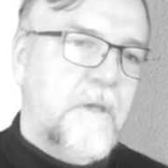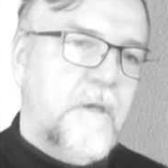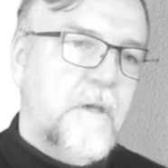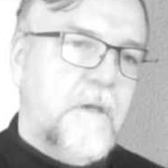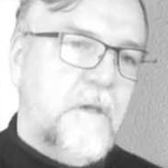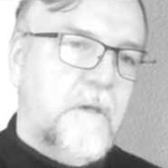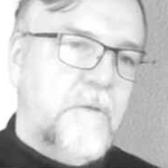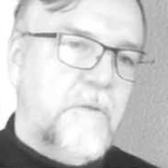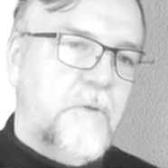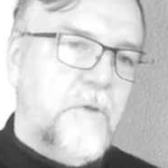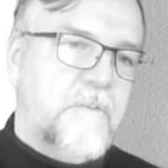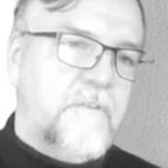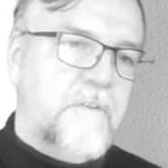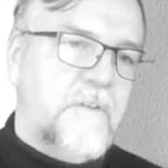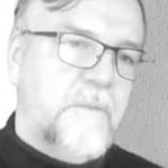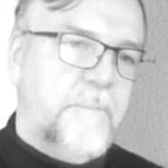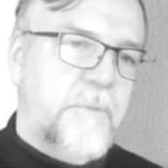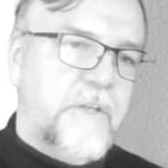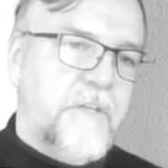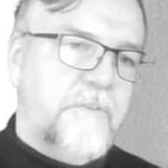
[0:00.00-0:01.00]
Note that
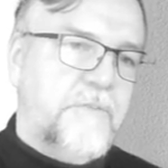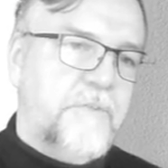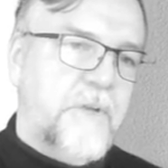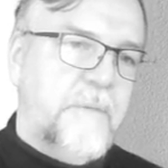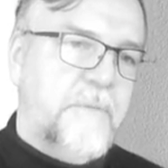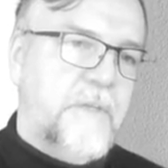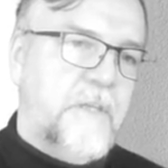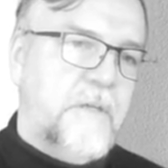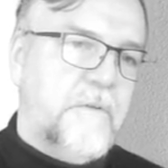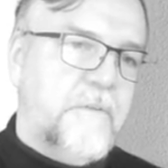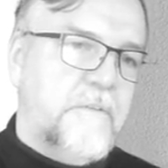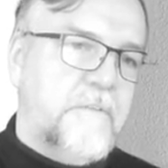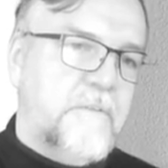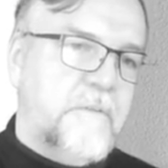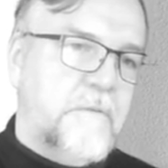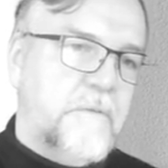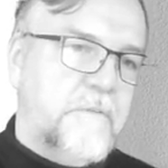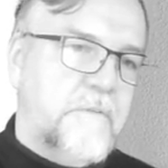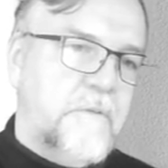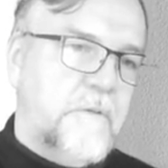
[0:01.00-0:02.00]
the body frame here is
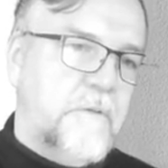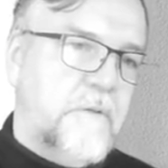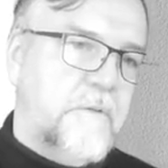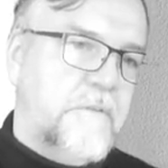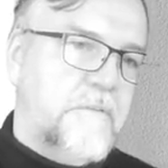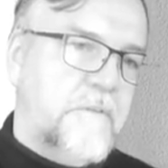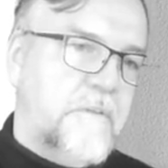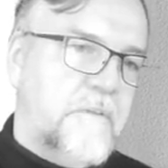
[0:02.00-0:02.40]
0, 0, so